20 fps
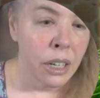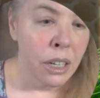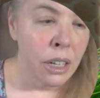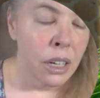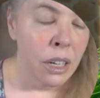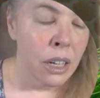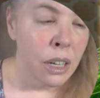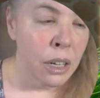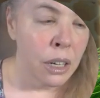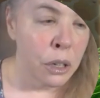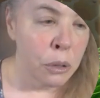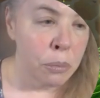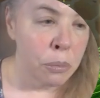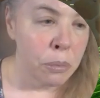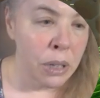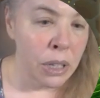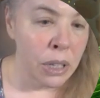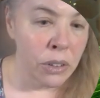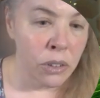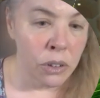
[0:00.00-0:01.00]

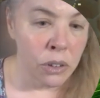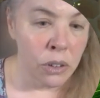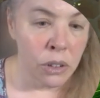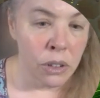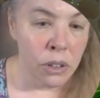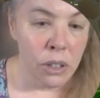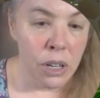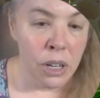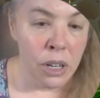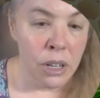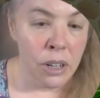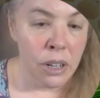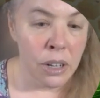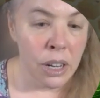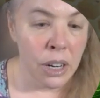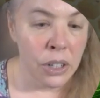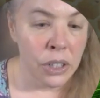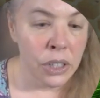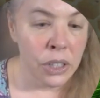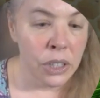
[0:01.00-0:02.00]
That's a good
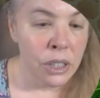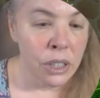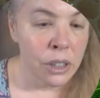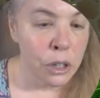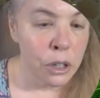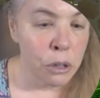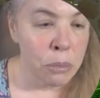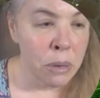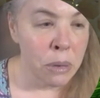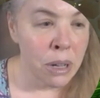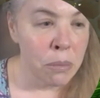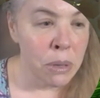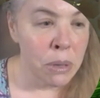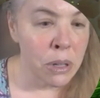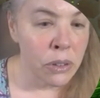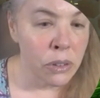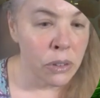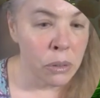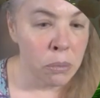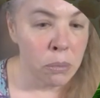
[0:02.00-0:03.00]
indication that there might be
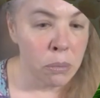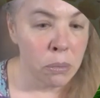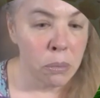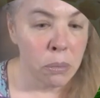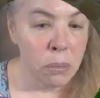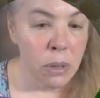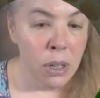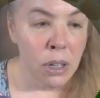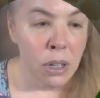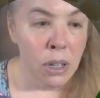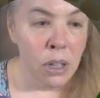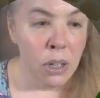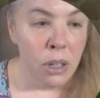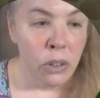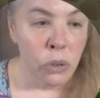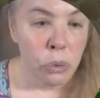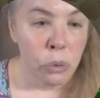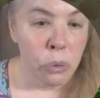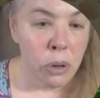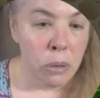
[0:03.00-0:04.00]
some
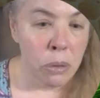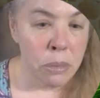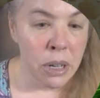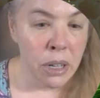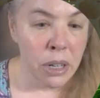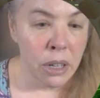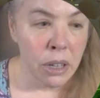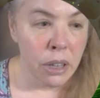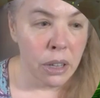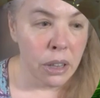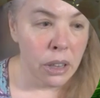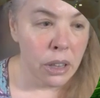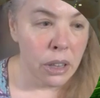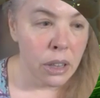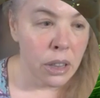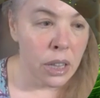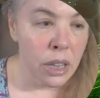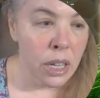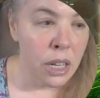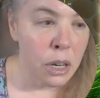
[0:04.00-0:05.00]
swarming
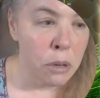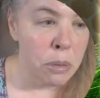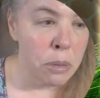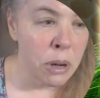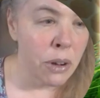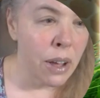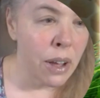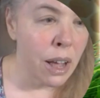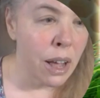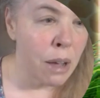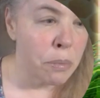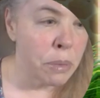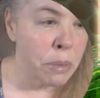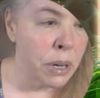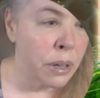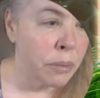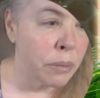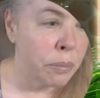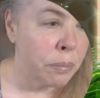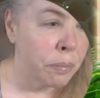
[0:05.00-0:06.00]
thinking about
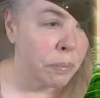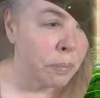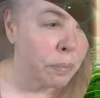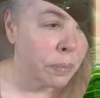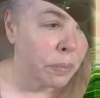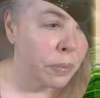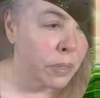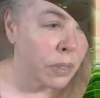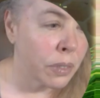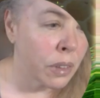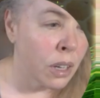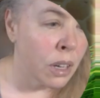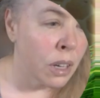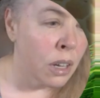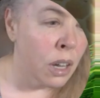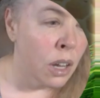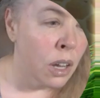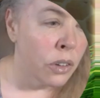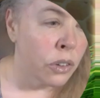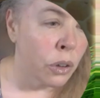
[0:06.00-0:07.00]
happening.
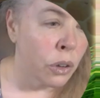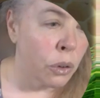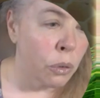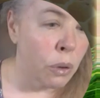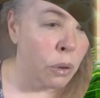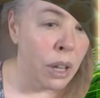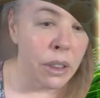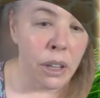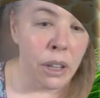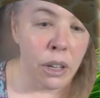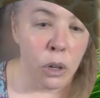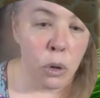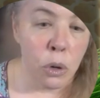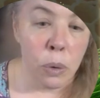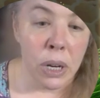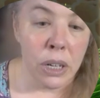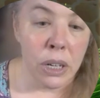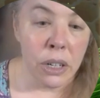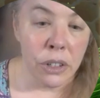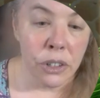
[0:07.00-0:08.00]
So, and then
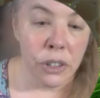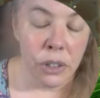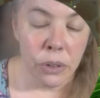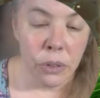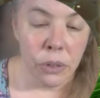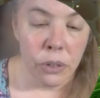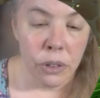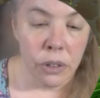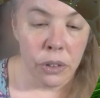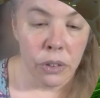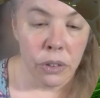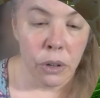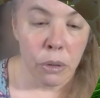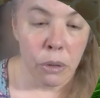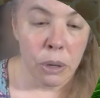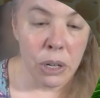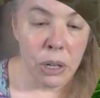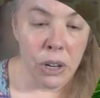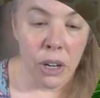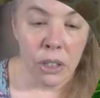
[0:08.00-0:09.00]
queen issues. So
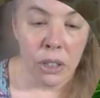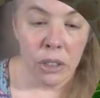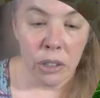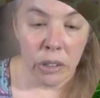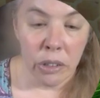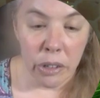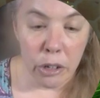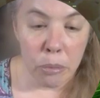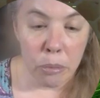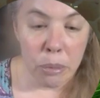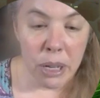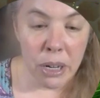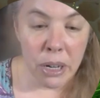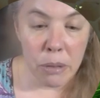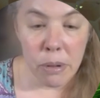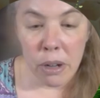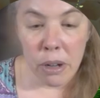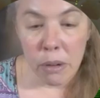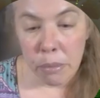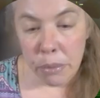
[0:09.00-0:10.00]
we talked a little bit
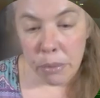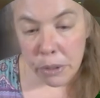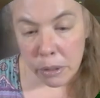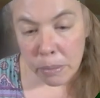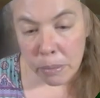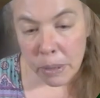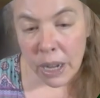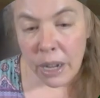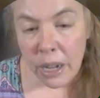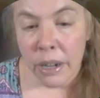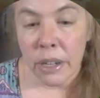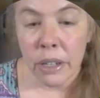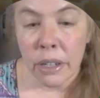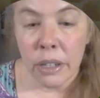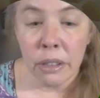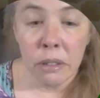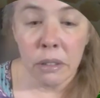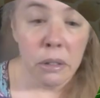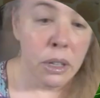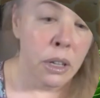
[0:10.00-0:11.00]
about brood
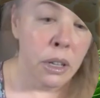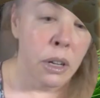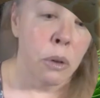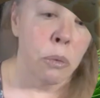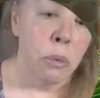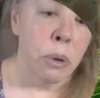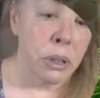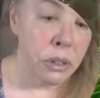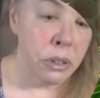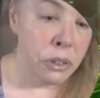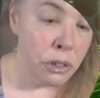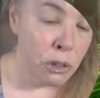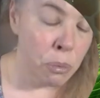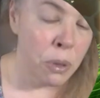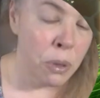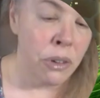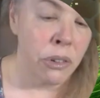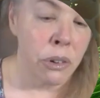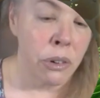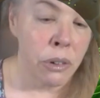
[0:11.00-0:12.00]
pattern, whether she's
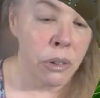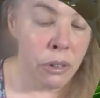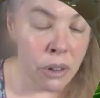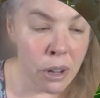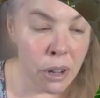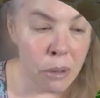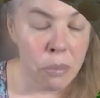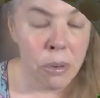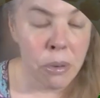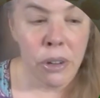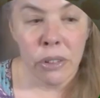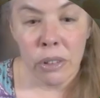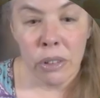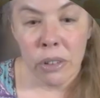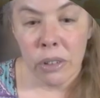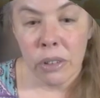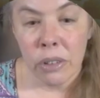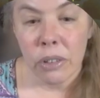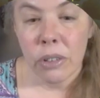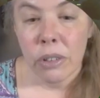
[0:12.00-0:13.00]
present or not present.